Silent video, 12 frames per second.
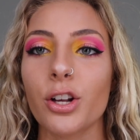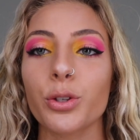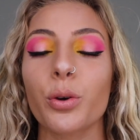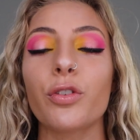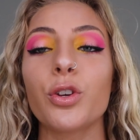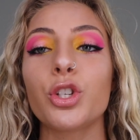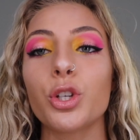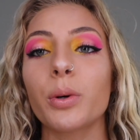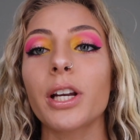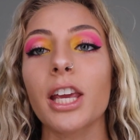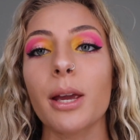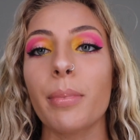So if you do
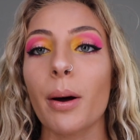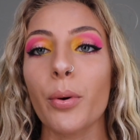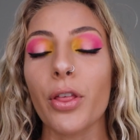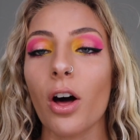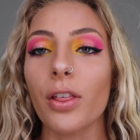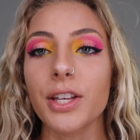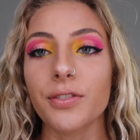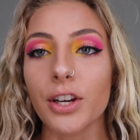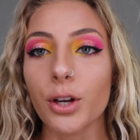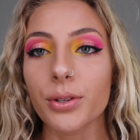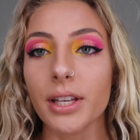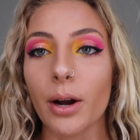want to keep up with all these
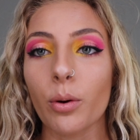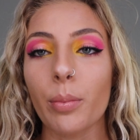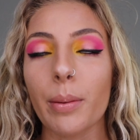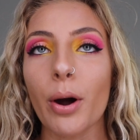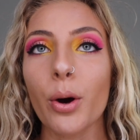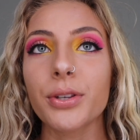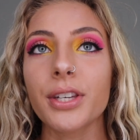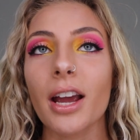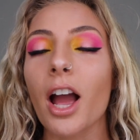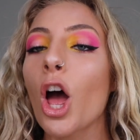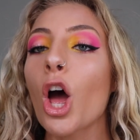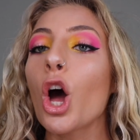videos that I will be
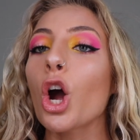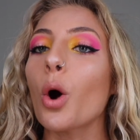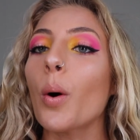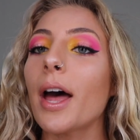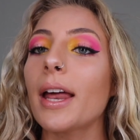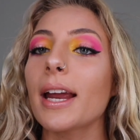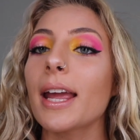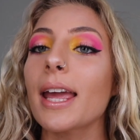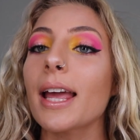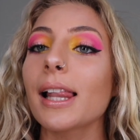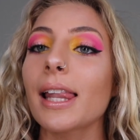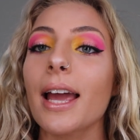posting, go ahead and
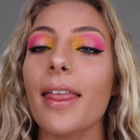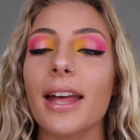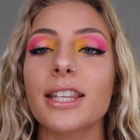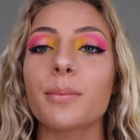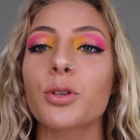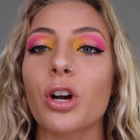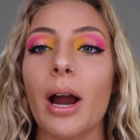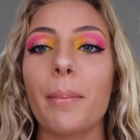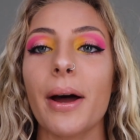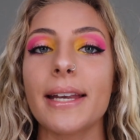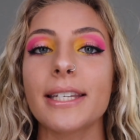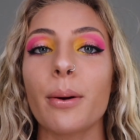click that subscribe
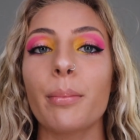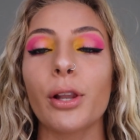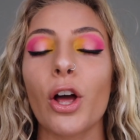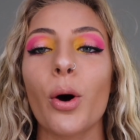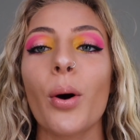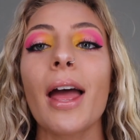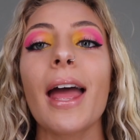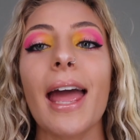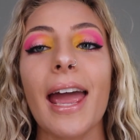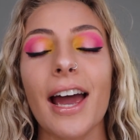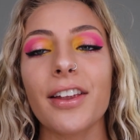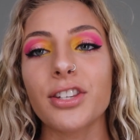button down below
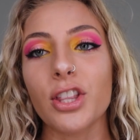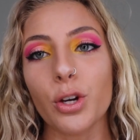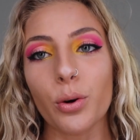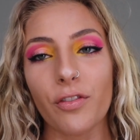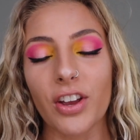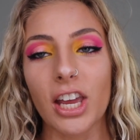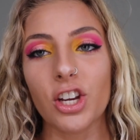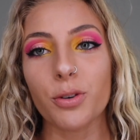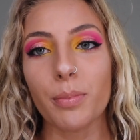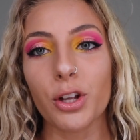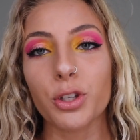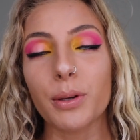and the notification
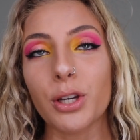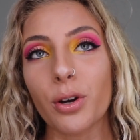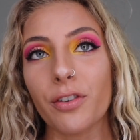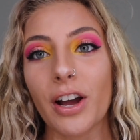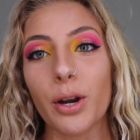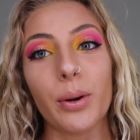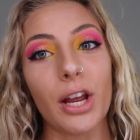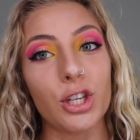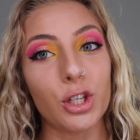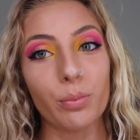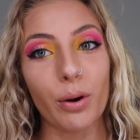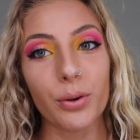bell to be notified when I
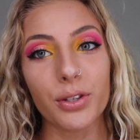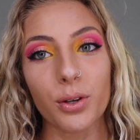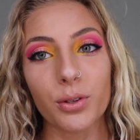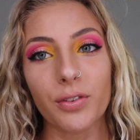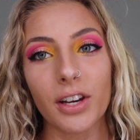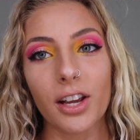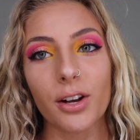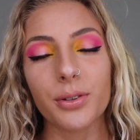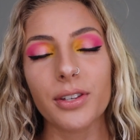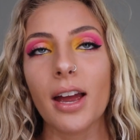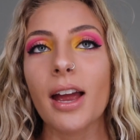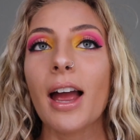do post those
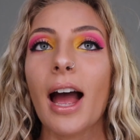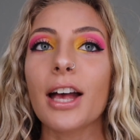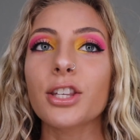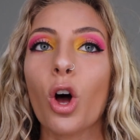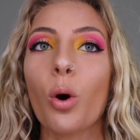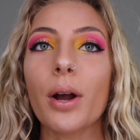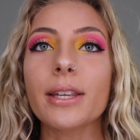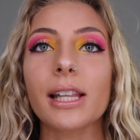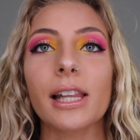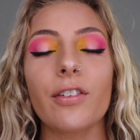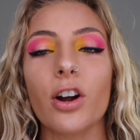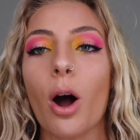videos. As always,
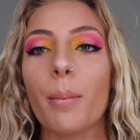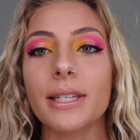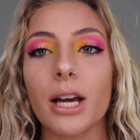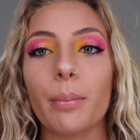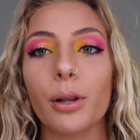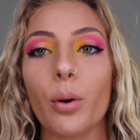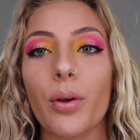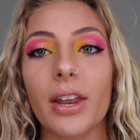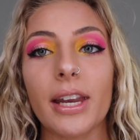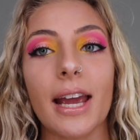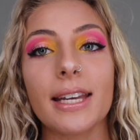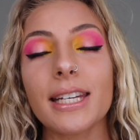leave a comment down below with
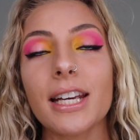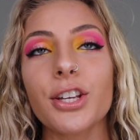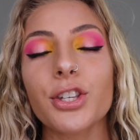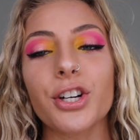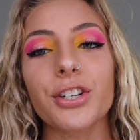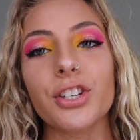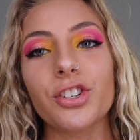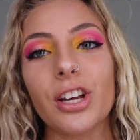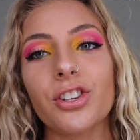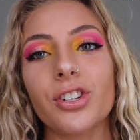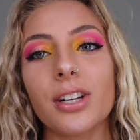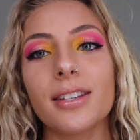any ideas or
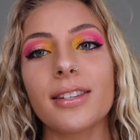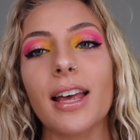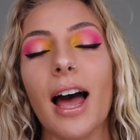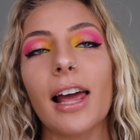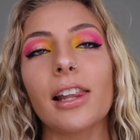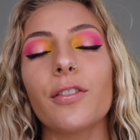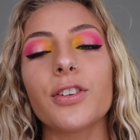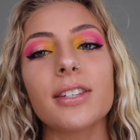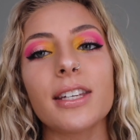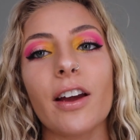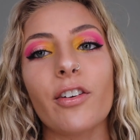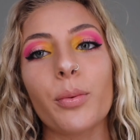suggestions. I love to
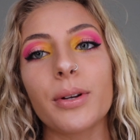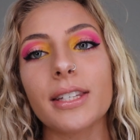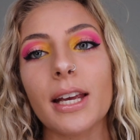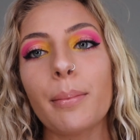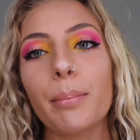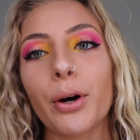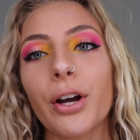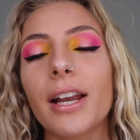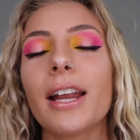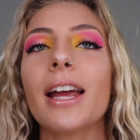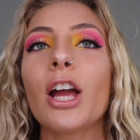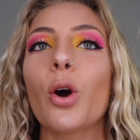see everyone's input.
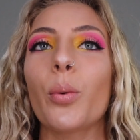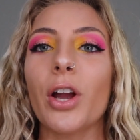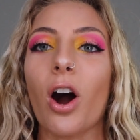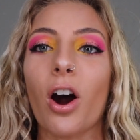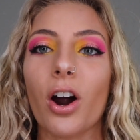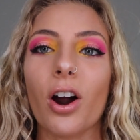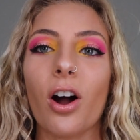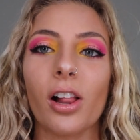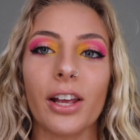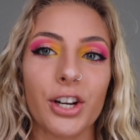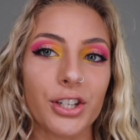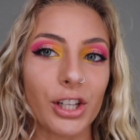We are all
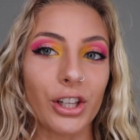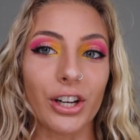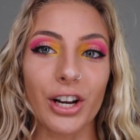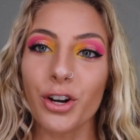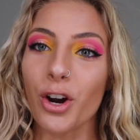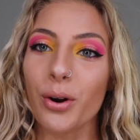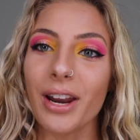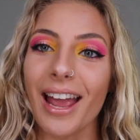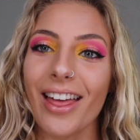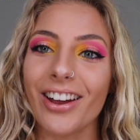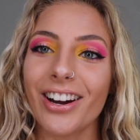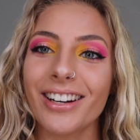here to learn and grow
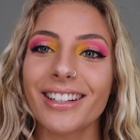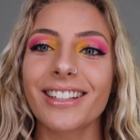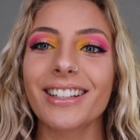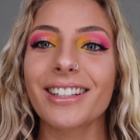together.